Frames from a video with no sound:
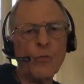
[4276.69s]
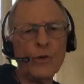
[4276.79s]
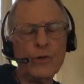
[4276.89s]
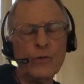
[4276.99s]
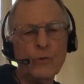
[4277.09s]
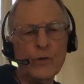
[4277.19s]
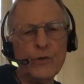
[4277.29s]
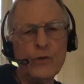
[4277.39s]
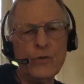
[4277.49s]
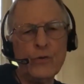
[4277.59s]
when you, when
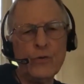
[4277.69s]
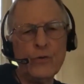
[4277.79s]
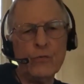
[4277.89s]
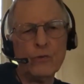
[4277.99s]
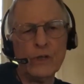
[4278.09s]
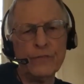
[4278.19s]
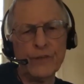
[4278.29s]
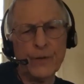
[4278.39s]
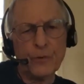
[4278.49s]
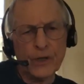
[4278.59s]
you live in
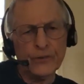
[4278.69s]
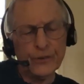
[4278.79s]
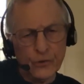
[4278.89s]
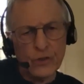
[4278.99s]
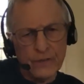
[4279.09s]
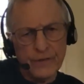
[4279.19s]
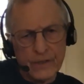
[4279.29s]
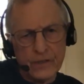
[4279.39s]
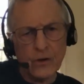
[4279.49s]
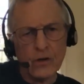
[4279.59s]
depression, you're living in
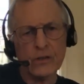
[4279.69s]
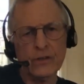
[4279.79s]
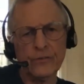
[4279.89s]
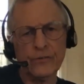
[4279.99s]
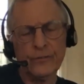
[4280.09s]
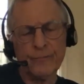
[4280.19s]
darkness.